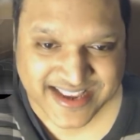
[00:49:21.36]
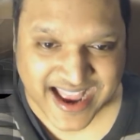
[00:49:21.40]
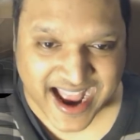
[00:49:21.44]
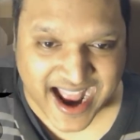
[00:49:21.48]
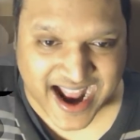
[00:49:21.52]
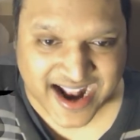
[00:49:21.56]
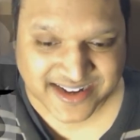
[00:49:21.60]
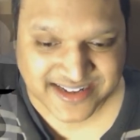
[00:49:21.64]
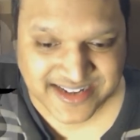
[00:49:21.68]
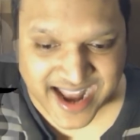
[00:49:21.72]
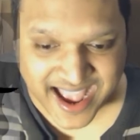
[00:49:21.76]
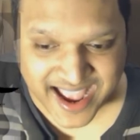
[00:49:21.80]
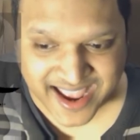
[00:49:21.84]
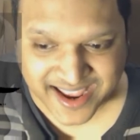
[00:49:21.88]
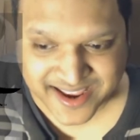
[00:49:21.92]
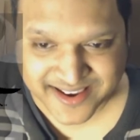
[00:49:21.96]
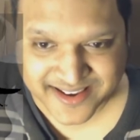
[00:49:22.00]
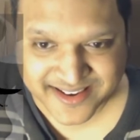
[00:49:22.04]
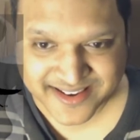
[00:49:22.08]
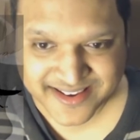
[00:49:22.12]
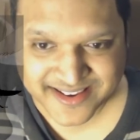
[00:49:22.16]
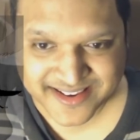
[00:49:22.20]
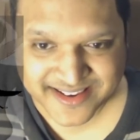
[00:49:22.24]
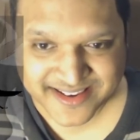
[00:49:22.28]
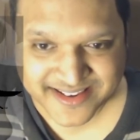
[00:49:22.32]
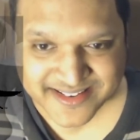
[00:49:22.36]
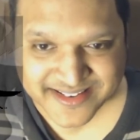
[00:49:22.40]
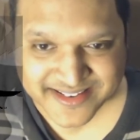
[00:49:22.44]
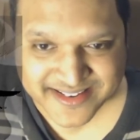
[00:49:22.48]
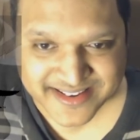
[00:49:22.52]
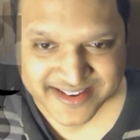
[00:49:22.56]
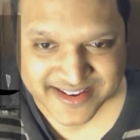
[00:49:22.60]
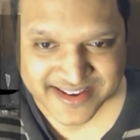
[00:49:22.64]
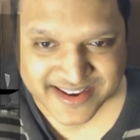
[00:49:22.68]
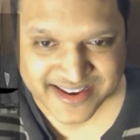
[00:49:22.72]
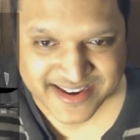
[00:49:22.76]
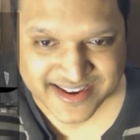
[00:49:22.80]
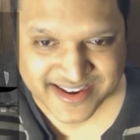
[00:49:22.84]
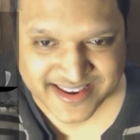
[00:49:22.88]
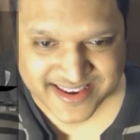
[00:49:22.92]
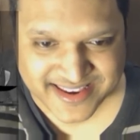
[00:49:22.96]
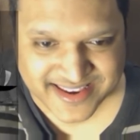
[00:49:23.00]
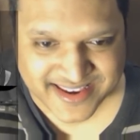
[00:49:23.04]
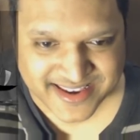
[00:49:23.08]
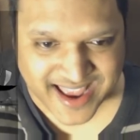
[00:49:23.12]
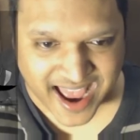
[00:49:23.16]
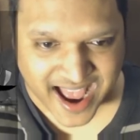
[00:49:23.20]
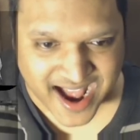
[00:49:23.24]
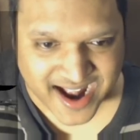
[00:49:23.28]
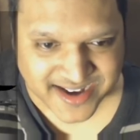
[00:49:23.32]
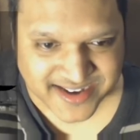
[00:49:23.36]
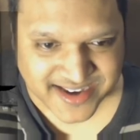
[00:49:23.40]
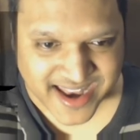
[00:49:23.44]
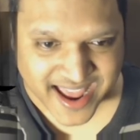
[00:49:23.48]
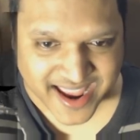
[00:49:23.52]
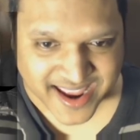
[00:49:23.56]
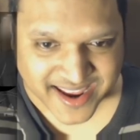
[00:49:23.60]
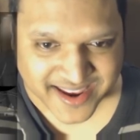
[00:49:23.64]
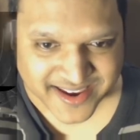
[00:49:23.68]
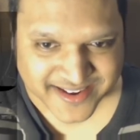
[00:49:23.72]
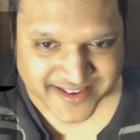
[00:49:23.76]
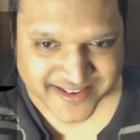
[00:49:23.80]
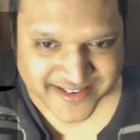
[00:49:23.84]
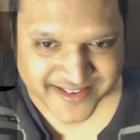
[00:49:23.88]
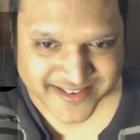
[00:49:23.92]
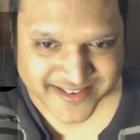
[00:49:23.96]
God damn! God damn!